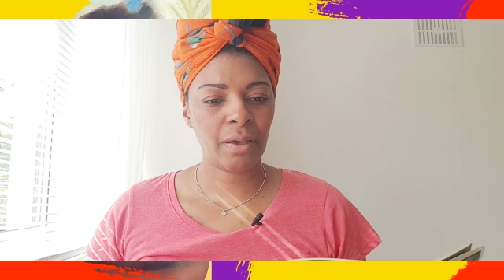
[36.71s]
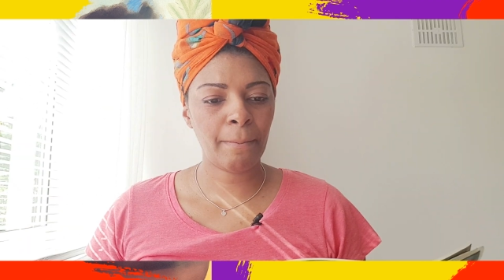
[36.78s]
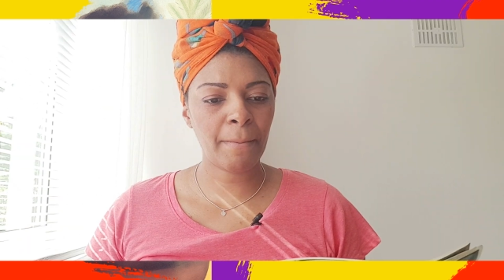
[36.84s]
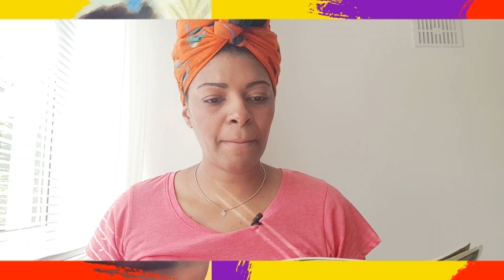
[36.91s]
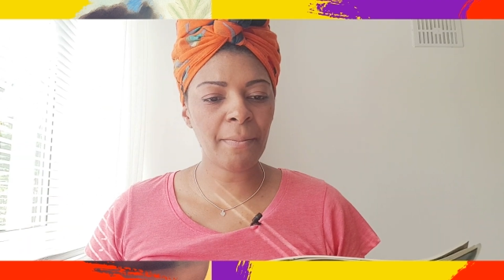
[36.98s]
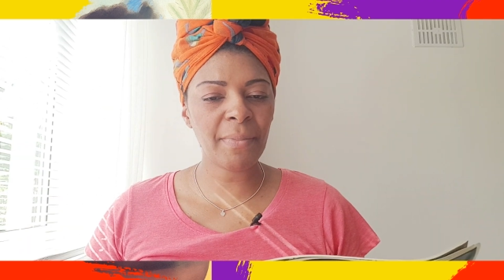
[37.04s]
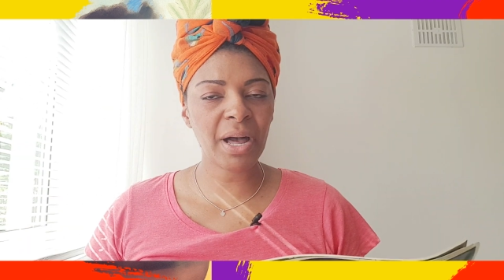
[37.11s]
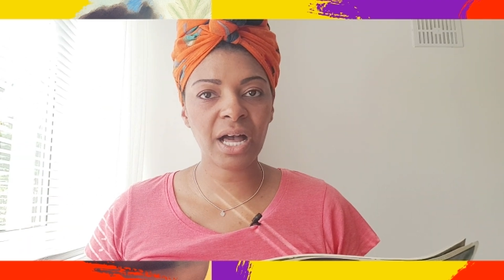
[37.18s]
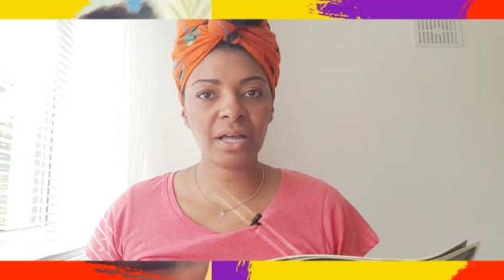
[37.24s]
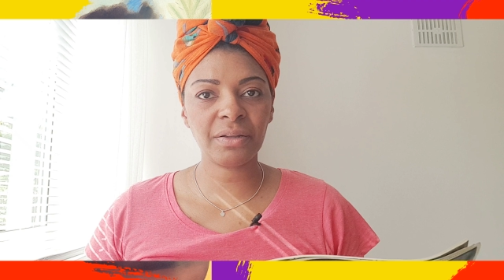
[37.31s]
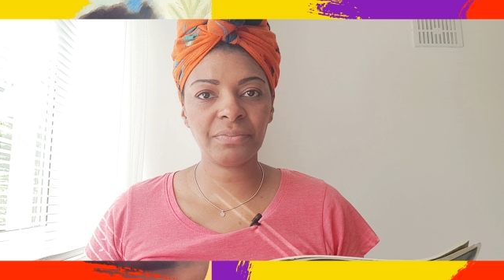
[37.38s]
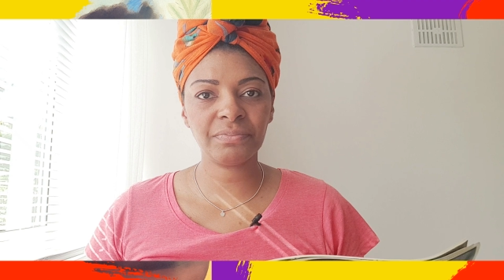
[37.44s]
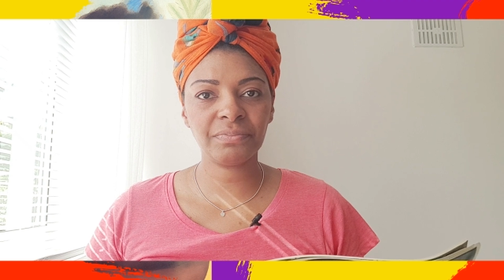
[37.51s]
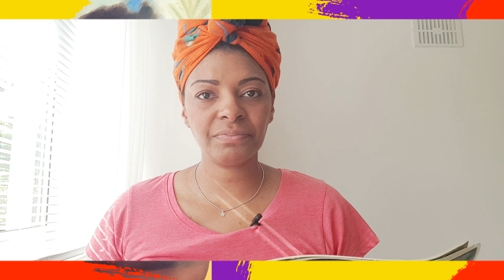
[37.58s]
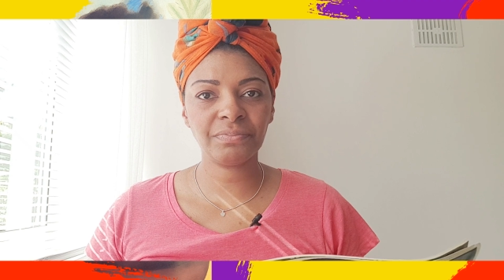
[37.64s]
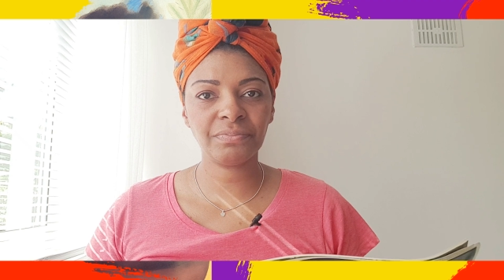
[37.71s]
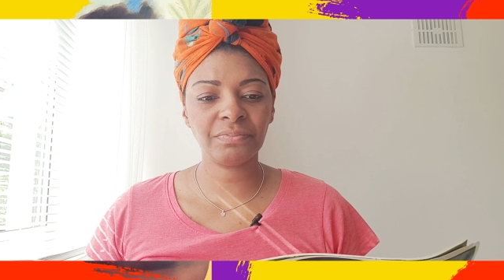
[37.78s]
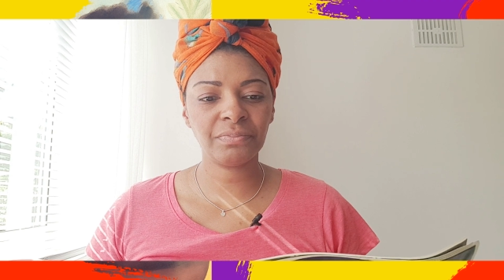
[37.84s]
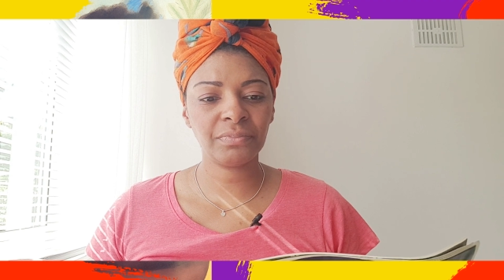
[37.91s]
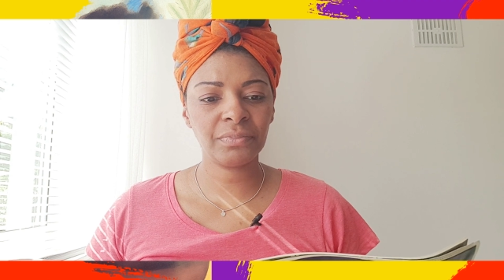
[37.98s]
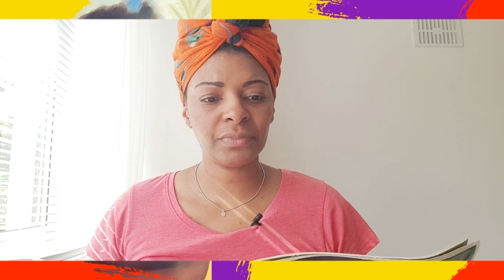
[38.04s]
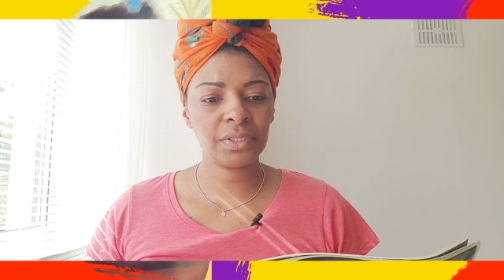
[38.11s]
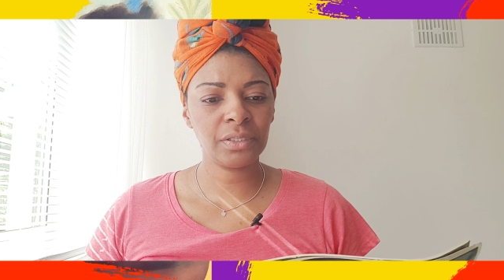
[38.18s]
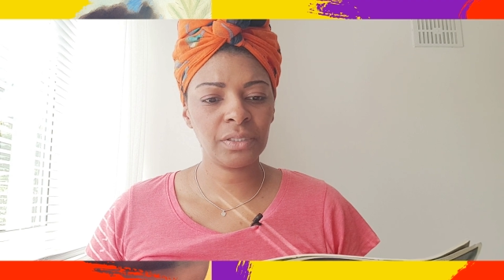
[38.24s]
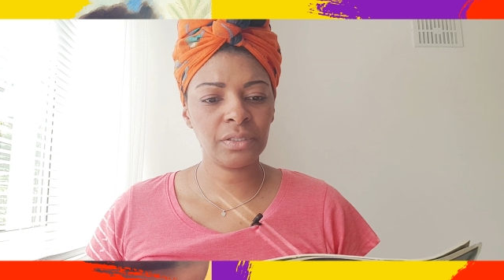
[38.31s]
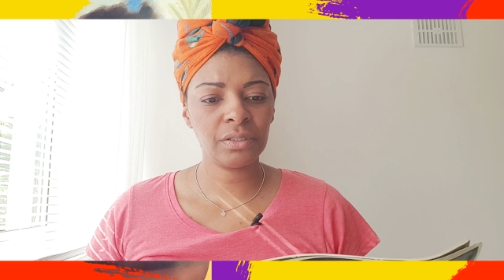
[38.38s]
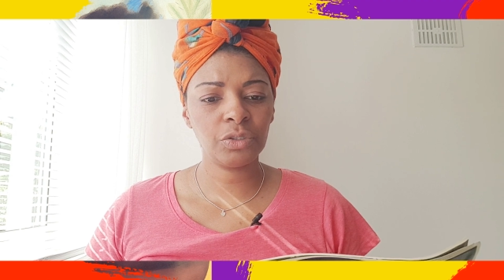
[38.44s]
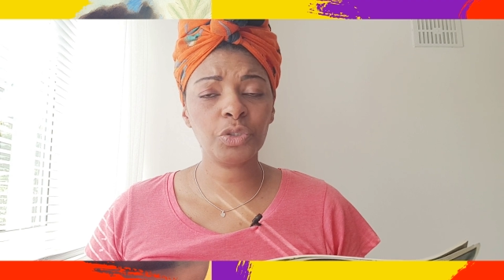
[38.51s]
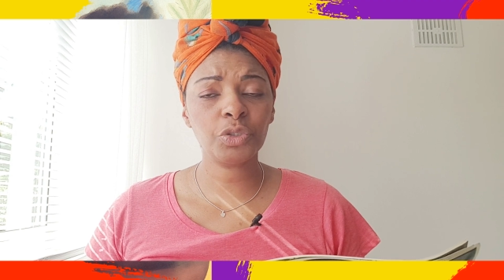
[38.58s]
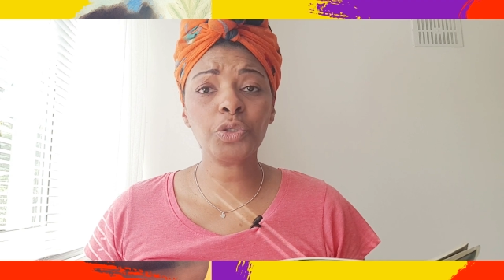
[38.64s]
Mama,
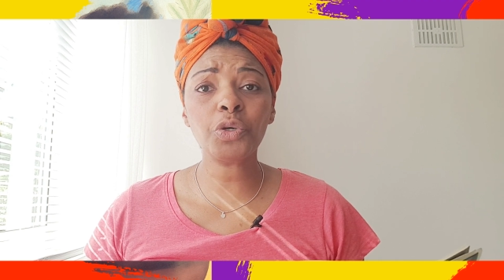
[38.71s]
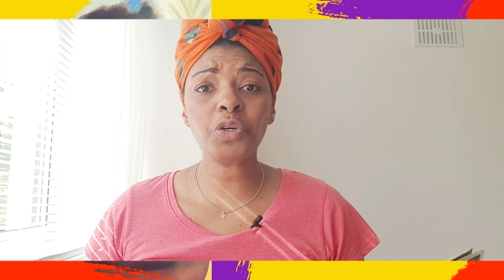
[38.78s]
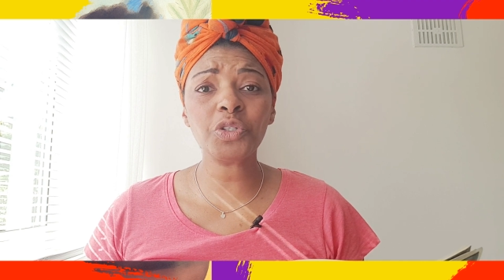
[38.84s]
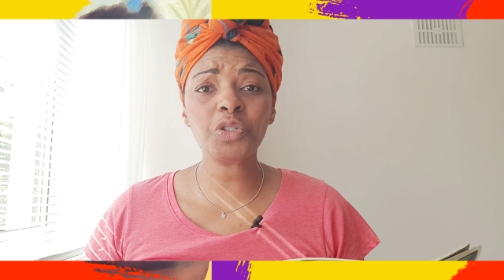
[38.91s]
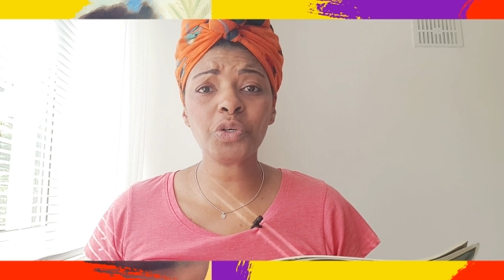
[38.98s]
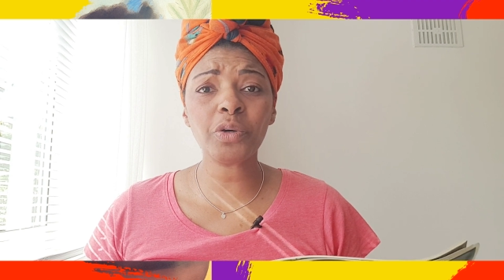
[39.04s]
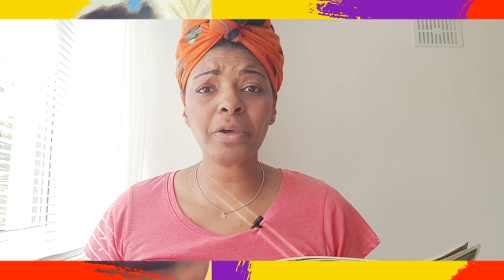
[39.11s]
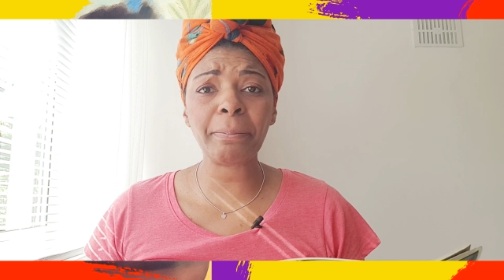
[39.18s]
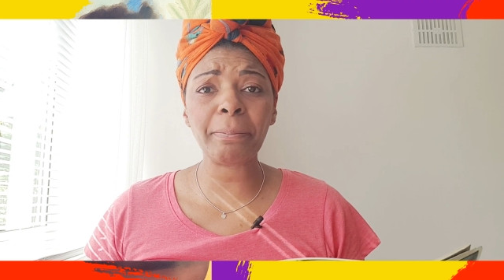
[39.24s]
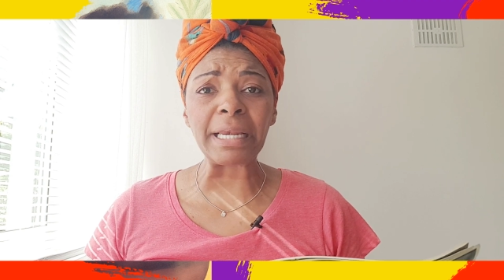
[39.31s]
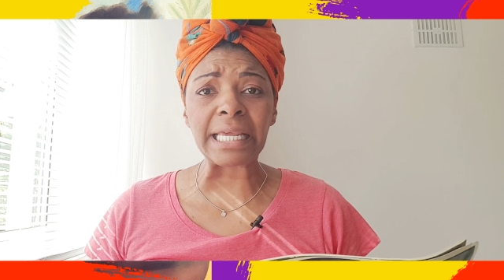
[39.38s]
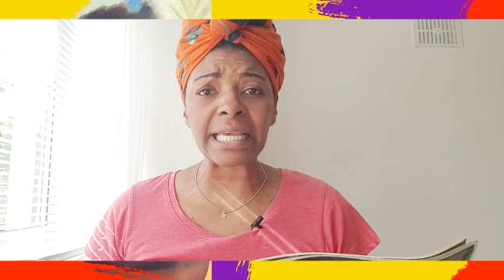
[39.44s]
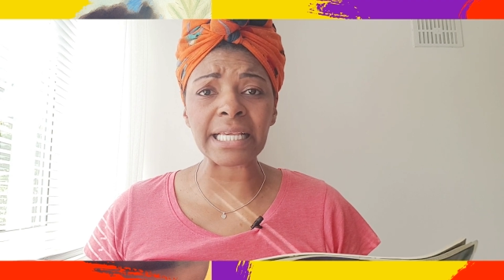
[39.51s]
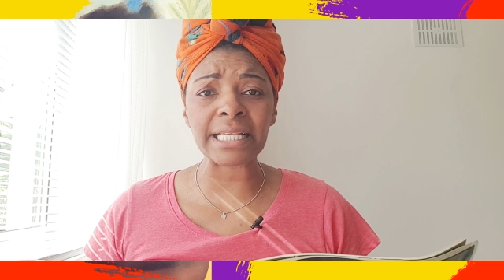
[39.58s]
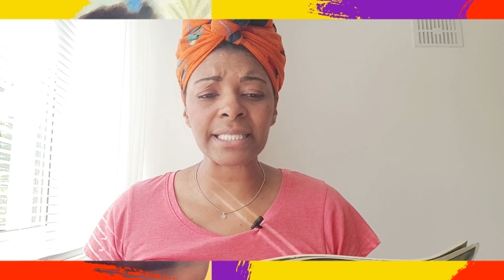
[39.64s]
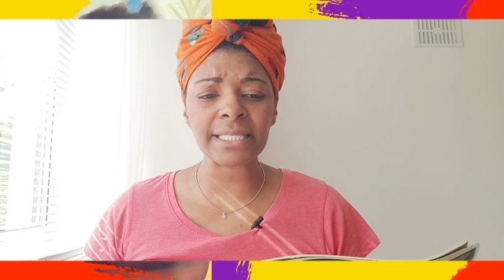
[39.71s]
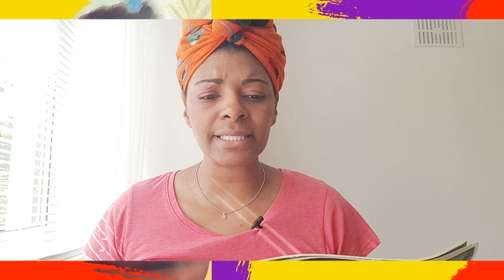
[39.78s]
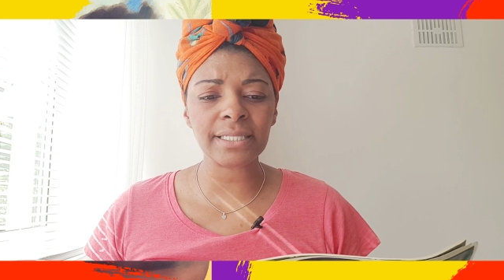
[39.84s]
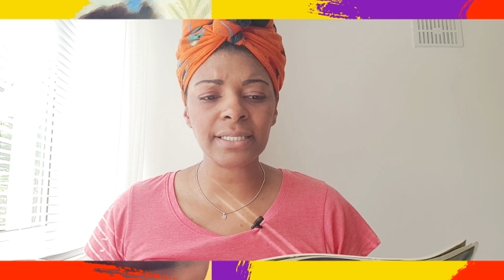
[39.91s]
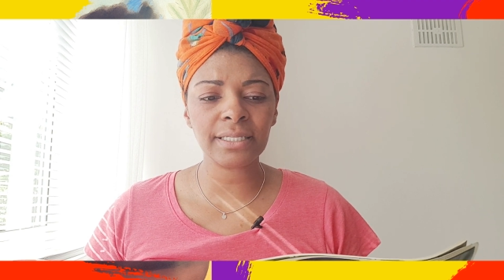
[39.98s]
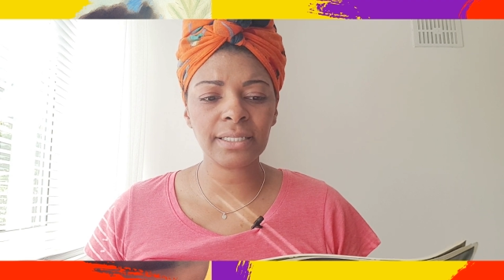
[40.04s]
don't do it, please.